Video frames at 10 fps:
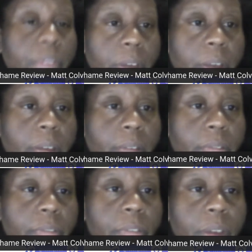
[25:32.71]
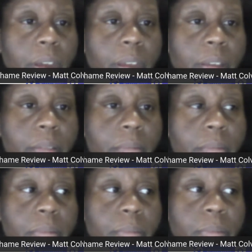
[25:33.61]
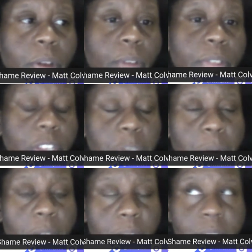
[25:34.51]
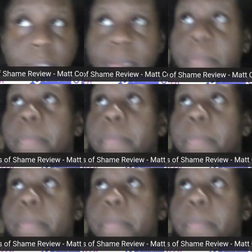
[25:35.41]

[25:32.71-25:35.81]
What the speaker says: of these products.